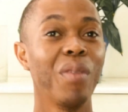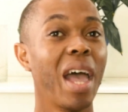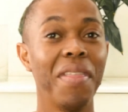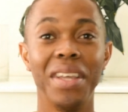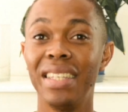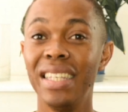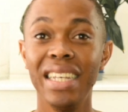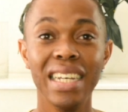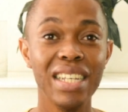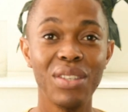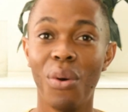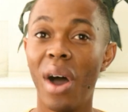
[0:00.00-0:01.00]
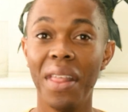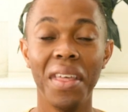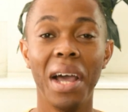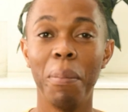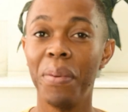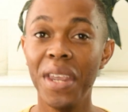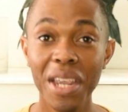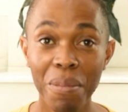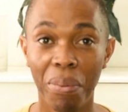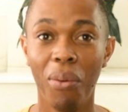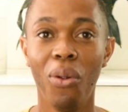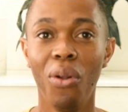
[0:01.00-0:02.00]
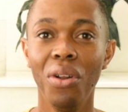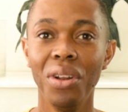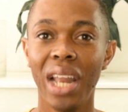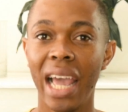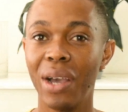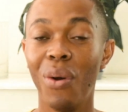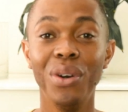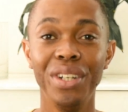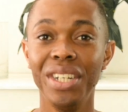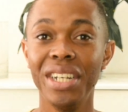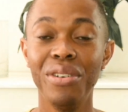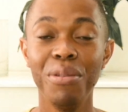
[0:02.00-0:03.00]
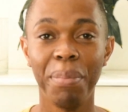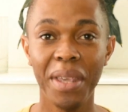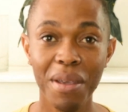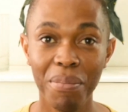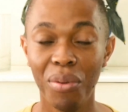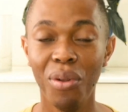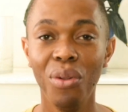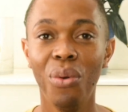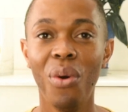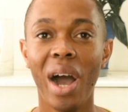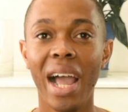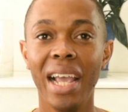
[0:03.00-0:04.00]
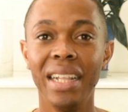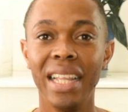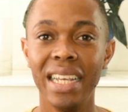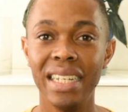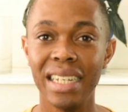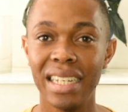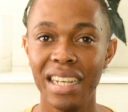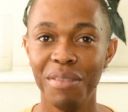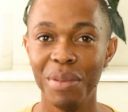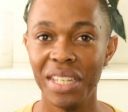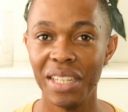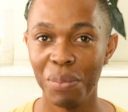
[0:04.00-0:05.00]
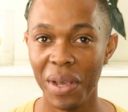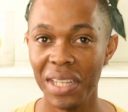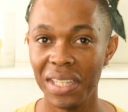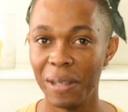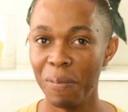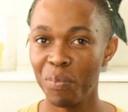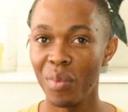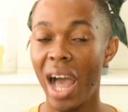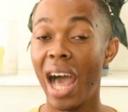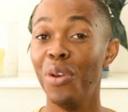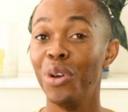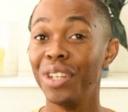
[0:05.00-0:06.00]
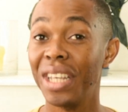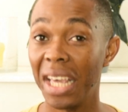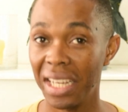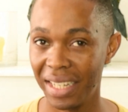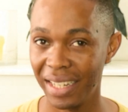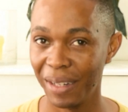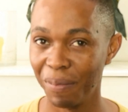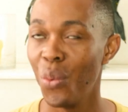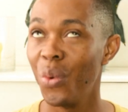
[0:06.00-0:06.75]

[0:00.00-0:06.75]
other singers or other people, like ordinary people who are in the entertainment space, are not getting?